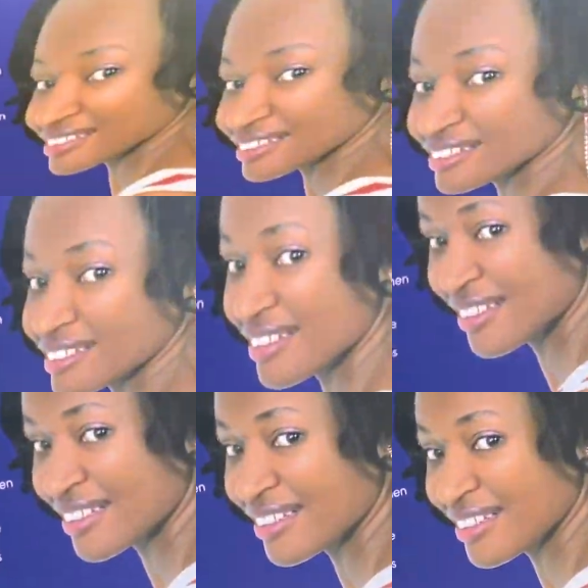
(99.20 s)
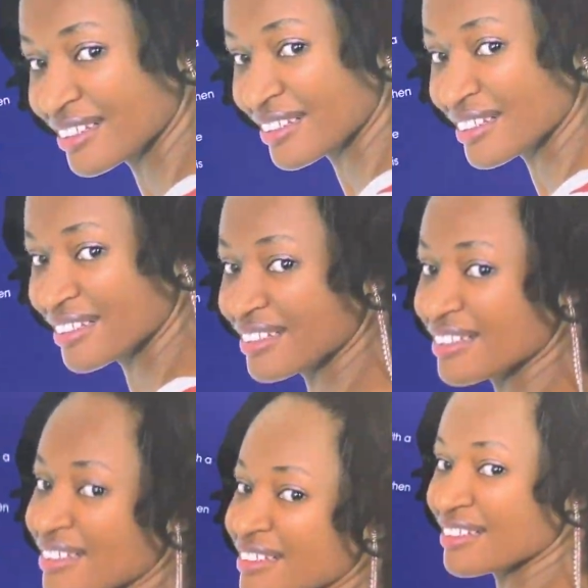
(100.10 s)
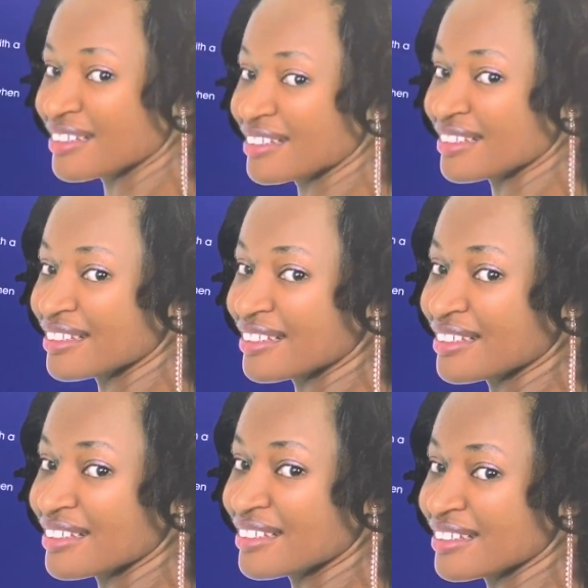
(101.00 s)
find the box for this wig, because she couldn't find